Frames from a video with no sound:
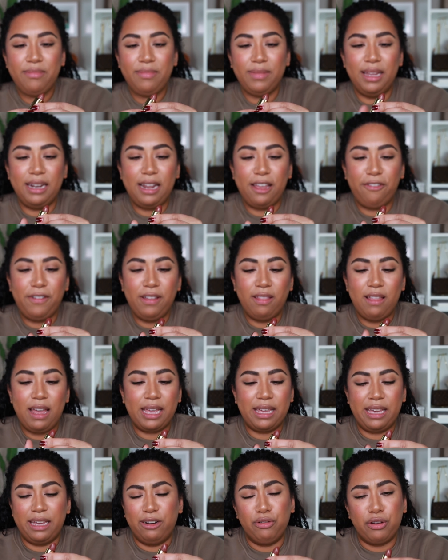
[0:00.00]
And I feel
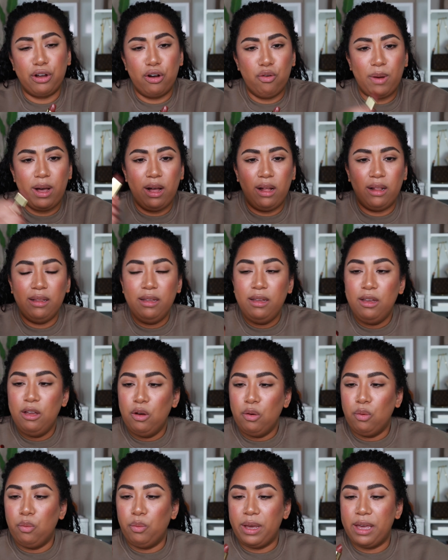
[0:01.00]
like it'll go well
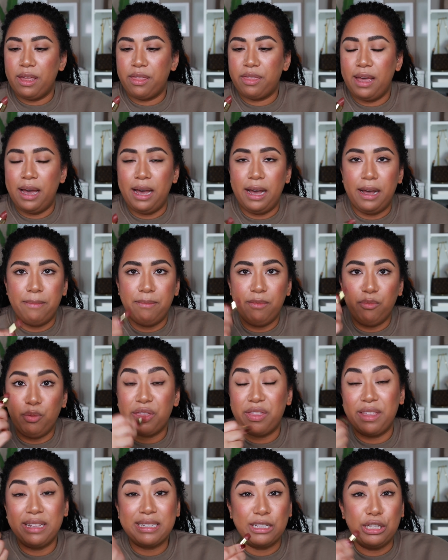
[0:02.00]
with um,
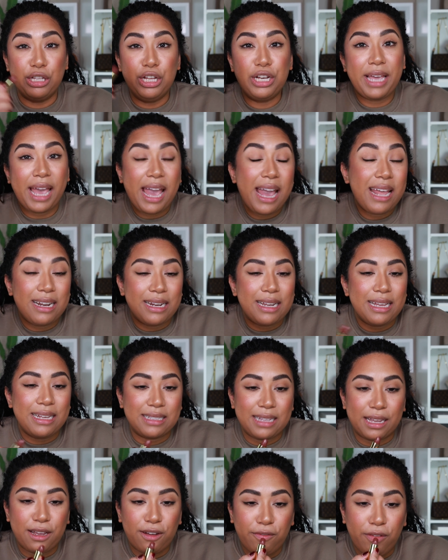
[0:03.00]
with this look, and it
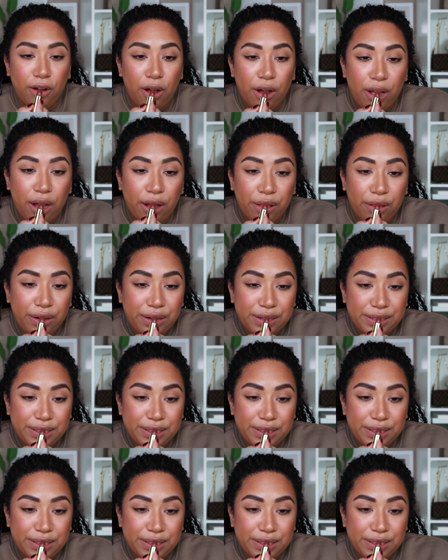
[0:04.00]
is like a fall color.